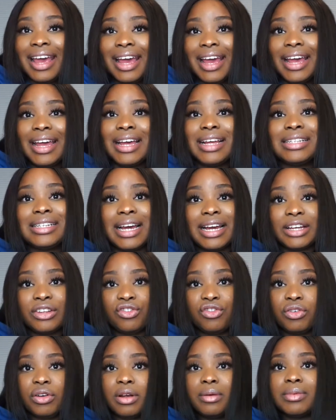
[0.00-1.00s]
and I
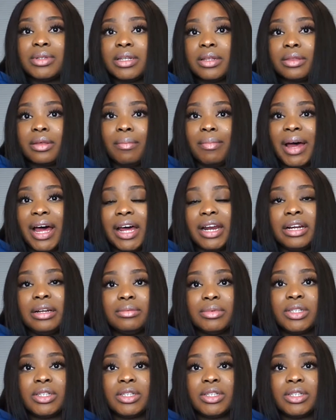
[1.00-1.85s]
trimmed the bottom.